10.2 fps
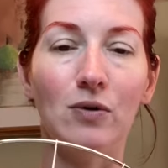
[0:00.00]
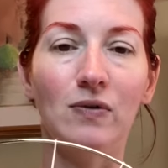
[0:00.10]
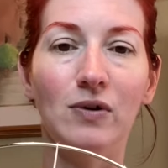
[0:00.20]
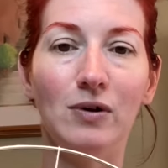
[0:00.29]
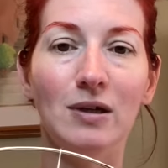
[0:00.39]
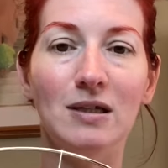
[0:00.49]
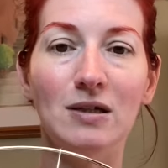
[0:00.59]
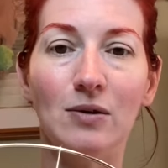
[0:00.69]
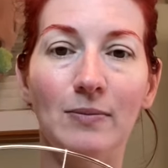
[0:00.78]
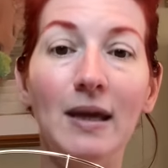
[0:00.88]
If you're an
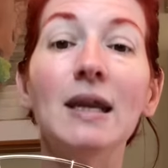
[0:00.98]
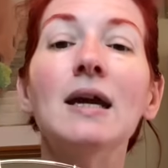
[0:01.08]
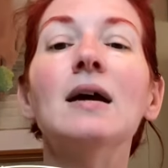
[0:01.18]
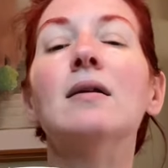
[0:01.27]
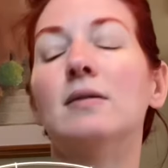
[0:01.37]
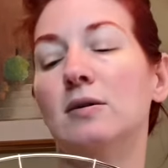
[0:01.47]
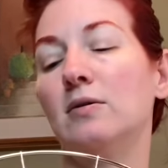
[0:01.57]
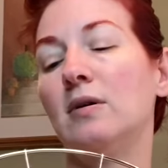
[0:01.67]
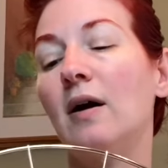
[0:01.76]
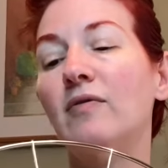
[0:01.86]
intermediate and you're
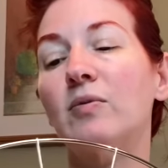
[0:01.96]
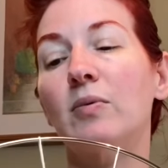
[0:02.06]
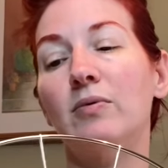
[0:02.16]
comfortable